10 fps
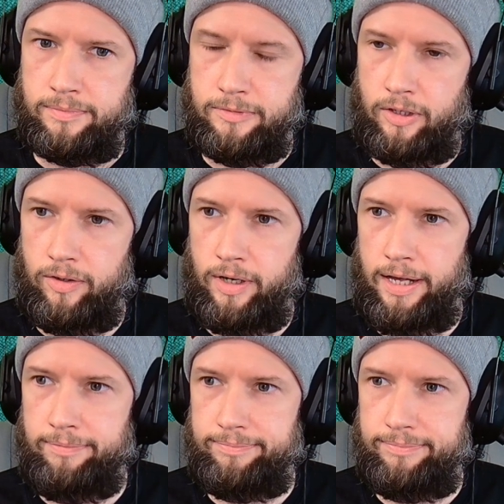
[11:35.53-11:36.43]
All
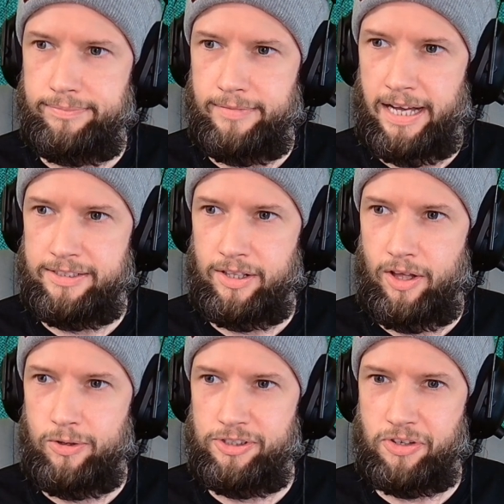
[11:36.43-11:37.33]
right, that's a
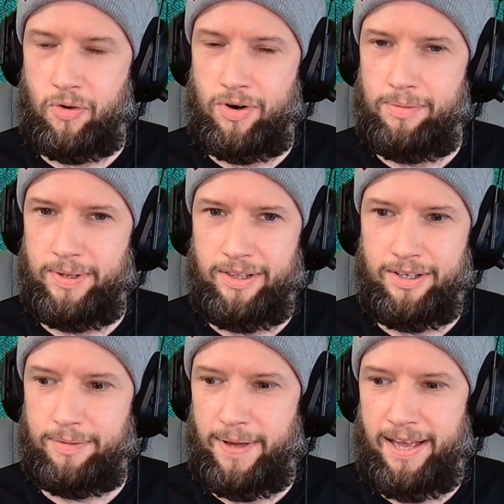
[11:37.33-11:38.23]
low score, but
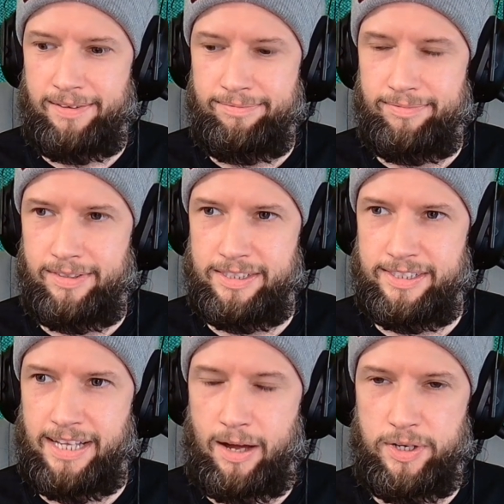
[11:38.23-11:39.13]
look, man, this
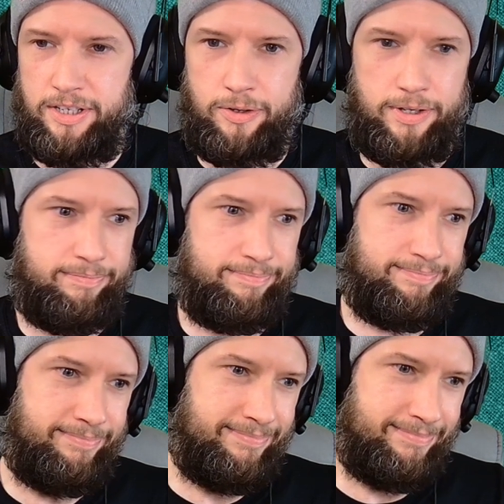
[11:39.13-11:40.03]
is how we do it.
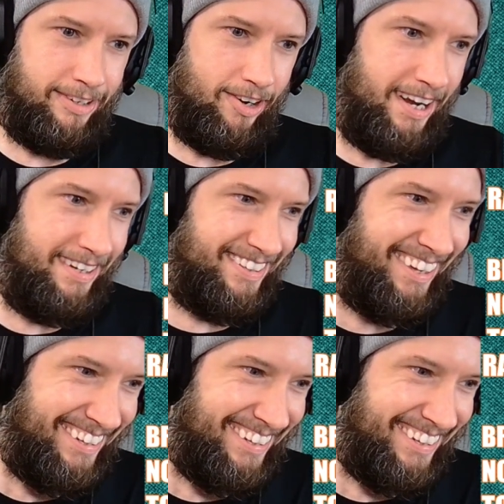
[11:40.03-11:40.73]
All right.